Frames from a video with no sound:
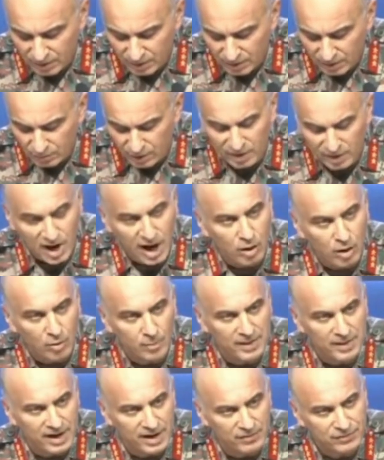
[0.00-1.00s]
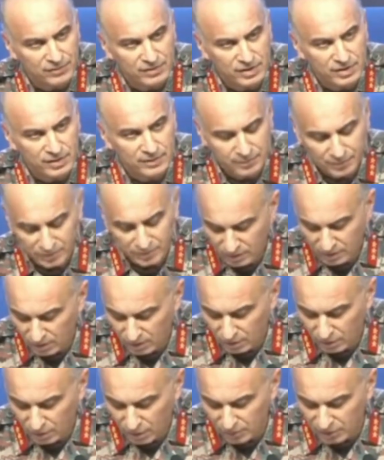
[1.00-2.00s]
were now bereft
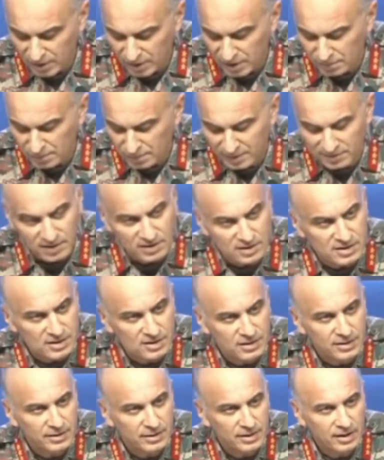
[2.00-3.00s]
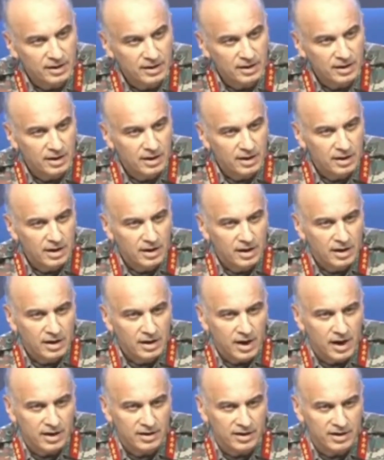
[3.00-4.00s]
of any presence
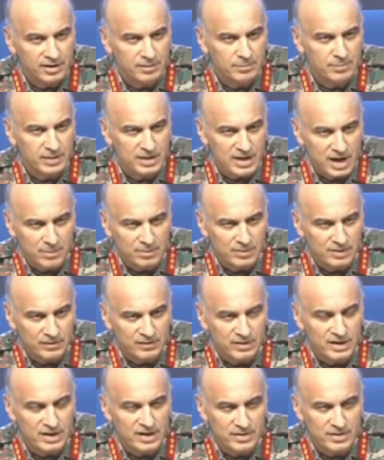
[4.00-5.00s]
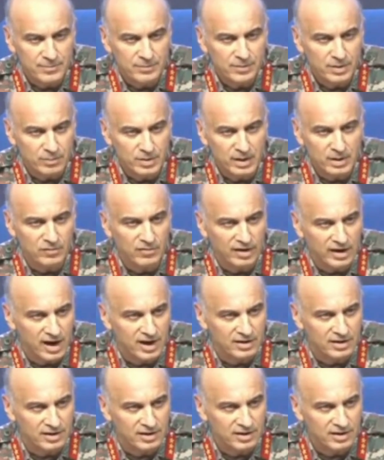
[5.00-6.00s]
and had preemptively been
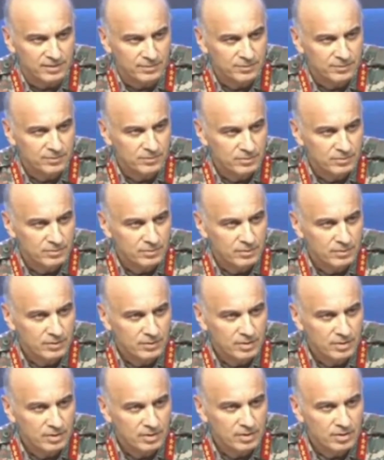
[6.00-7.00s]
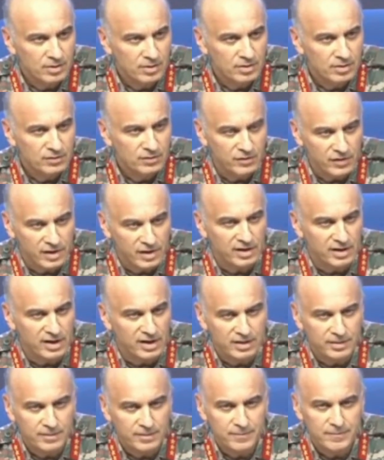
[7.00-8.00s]
vacated,
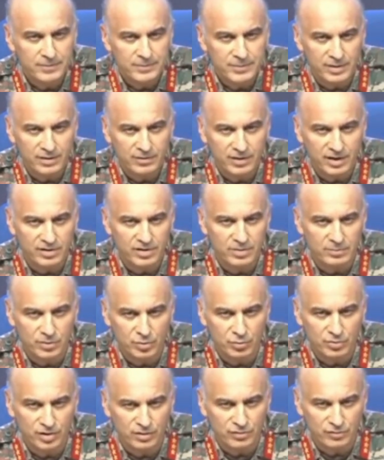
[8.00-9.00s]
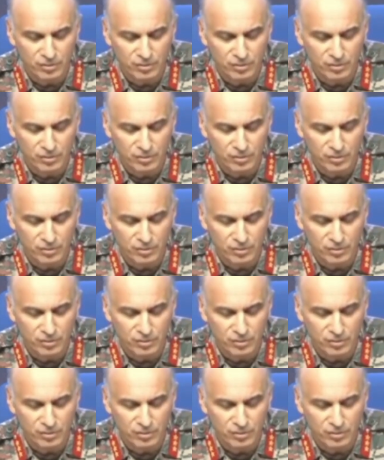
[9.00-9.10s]
fearing retribution from